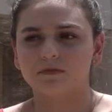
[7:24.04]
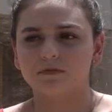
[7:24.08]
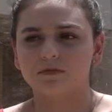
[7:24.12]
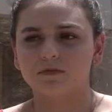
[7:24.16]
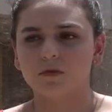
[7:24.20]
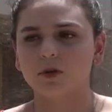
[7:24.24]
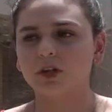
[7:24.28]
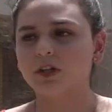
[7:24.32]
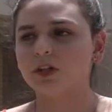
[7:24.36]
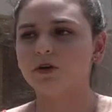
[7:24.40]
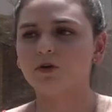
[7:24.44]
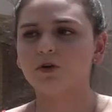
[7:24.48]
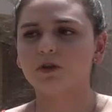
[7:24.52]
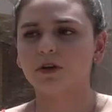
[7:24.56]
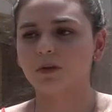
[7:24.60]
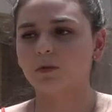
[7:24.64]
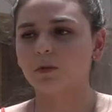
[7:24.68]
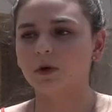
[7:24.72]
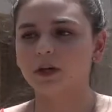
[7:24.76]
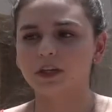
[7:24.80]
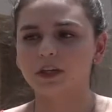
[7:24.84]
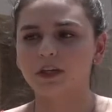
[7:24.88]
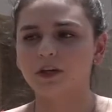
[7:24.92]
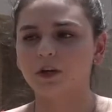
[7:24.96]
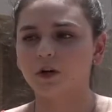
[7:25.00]
When
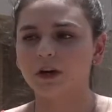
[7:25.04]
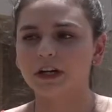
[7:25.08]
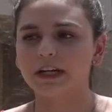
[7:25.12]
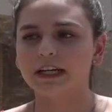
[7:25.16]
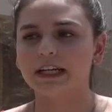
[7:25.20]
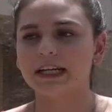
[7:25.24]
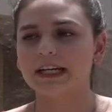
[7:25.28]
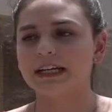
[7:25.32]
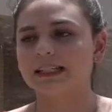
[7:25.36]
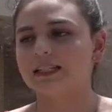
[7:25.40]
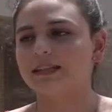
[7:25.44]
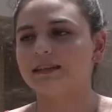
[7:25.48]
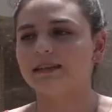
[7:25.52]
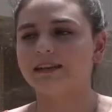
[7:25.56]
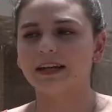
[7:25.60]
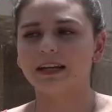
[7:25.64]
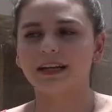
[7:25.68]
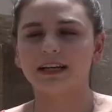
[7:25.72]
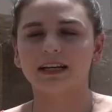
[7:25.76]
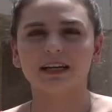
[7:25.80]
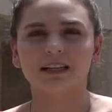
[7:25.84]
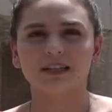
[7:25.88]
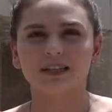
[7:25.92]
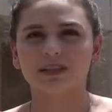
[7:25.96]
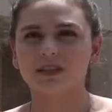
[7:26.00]
you're organized and then
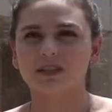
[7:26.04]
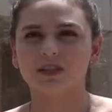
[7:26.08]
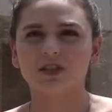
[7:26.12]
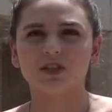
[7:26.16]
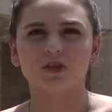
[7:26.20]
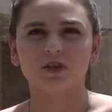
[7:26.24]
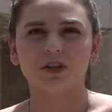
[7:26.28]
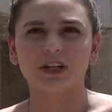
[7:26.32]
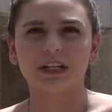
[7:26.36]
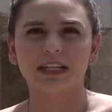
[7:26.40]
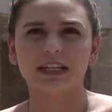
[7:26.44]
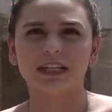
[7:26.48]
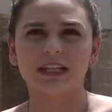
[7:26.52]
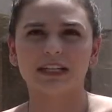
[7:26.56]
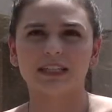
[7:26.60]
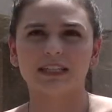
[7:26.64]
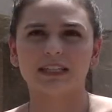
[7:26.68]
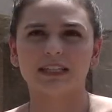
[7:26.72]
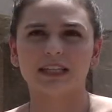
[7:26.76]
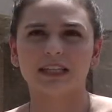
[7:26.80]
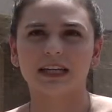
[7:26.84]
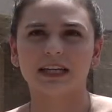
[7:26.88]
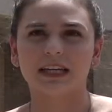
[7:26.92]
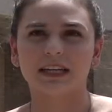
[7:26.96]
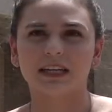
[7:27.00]
it gets
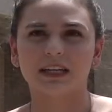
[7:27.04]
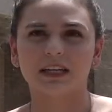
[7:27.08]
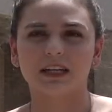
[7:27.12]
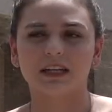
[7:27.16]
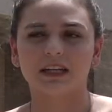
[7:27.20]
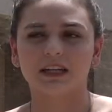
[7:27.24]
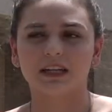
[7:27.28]
disorganized, like